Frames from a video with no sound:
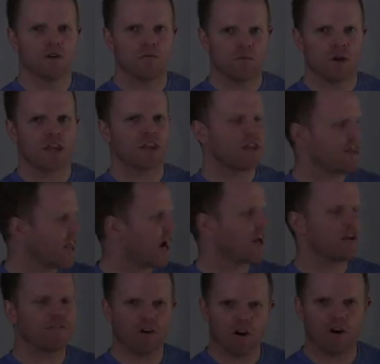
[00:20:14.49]
with
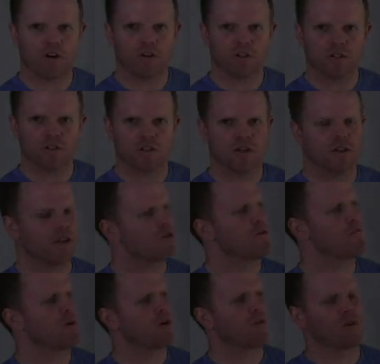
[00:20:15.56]
negative r's that are
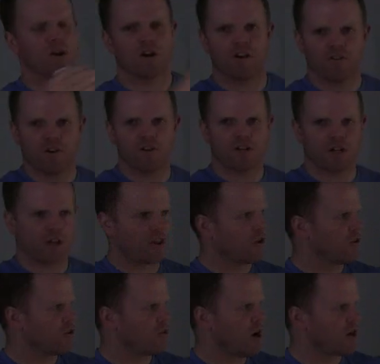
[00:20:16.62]
mirroring over into the
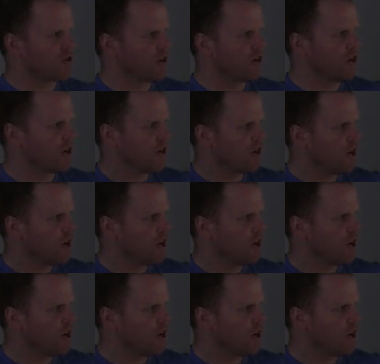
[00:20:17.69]
third quadrant,